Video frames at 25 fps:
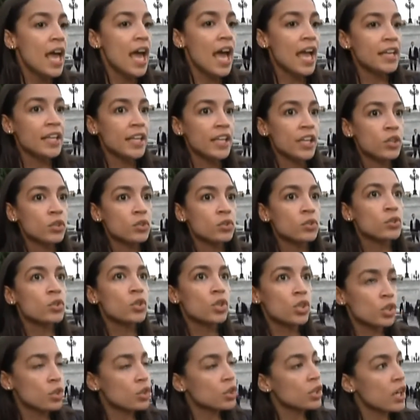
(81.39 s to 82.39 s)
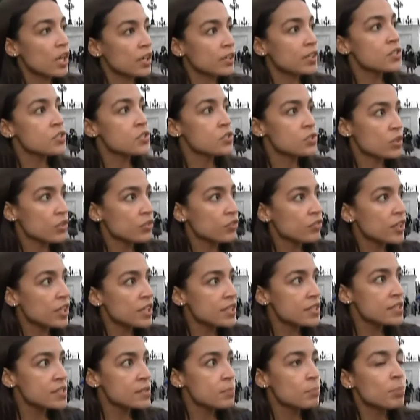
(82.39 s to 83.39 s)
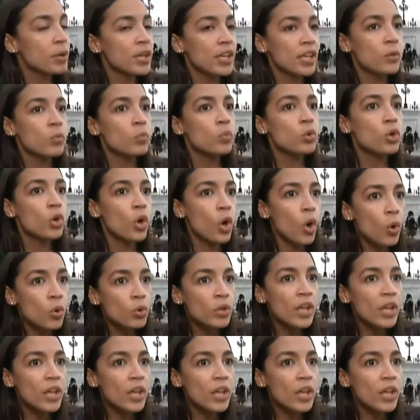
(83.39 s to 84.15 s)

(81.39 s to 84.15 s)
and it'll look good on its surface, but it will,